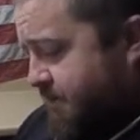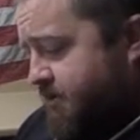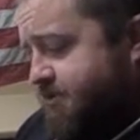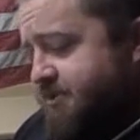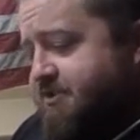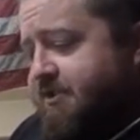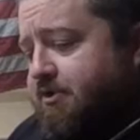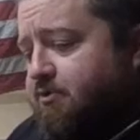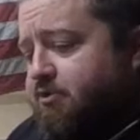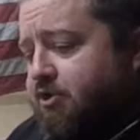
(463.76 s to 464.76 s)
Here's a
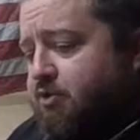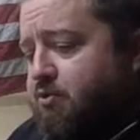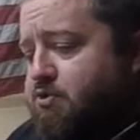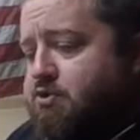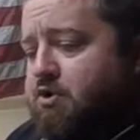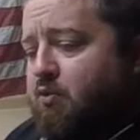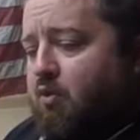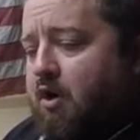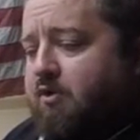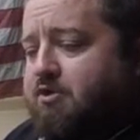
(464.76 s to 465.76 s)
single-use
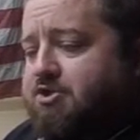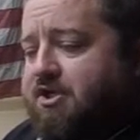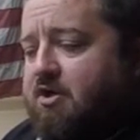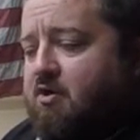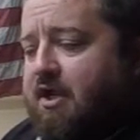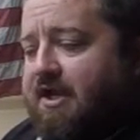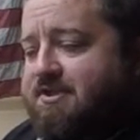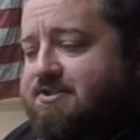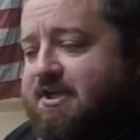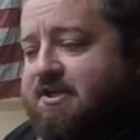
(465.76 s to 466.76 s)
water gel
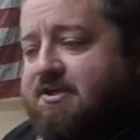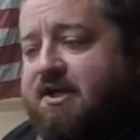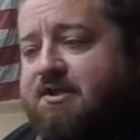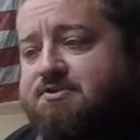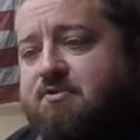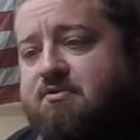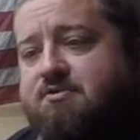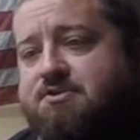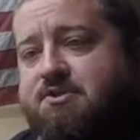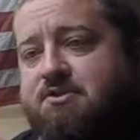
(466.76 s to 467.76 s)
hand sanitizer,
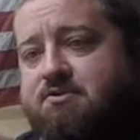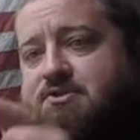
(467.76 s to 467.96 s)
just a little